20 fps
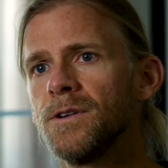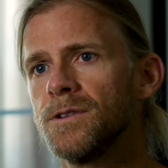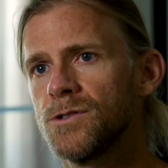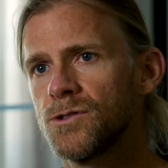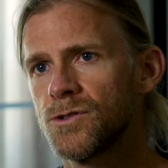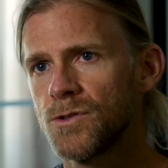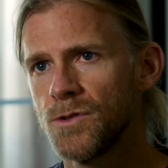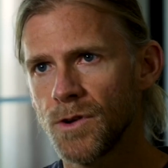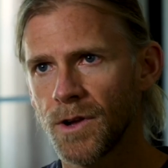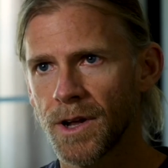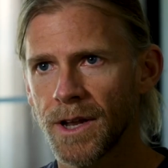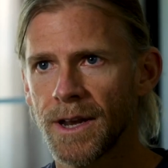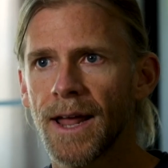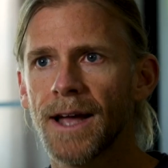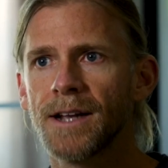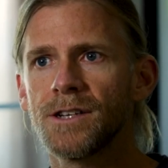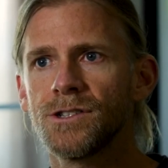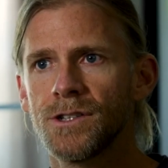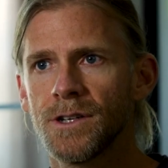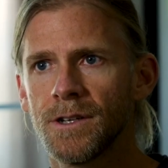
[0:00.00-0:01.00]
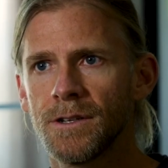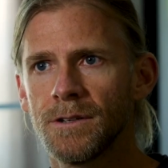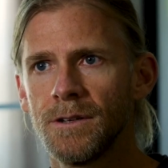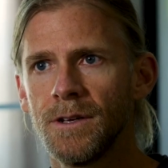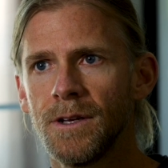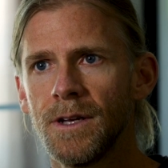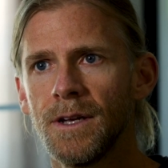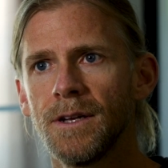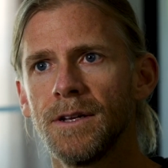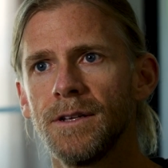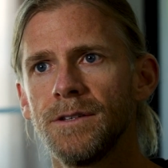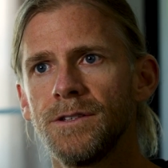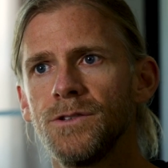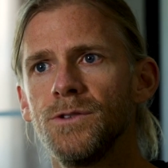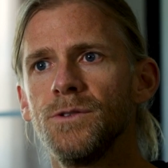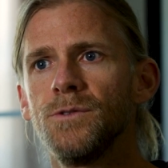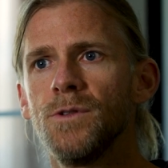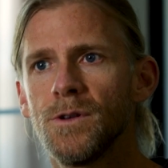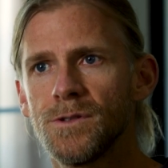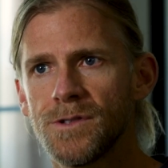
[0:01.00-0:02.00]
a true connection
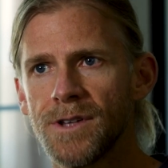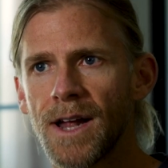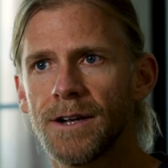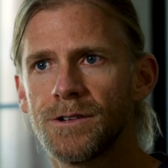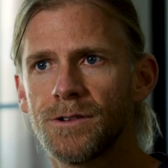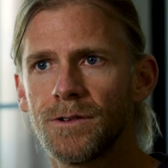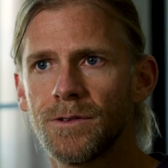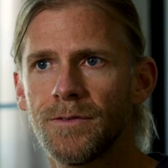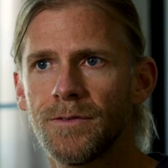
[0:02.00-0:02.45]
to those natural